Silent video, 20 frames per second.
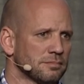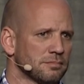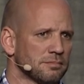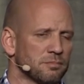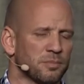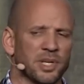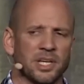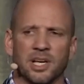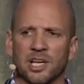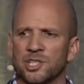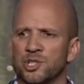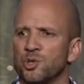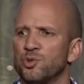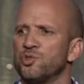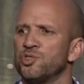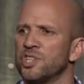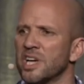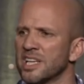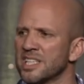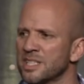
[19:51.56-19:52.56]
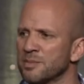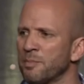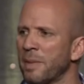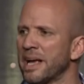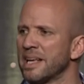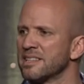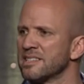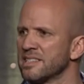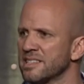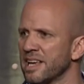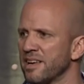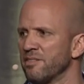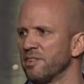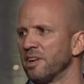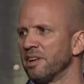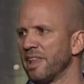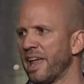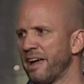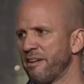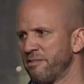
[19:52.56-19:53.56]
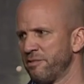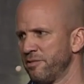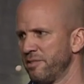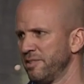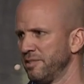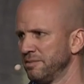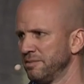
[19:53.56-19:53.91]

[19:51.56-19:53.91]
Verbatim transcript: because you just might save their life.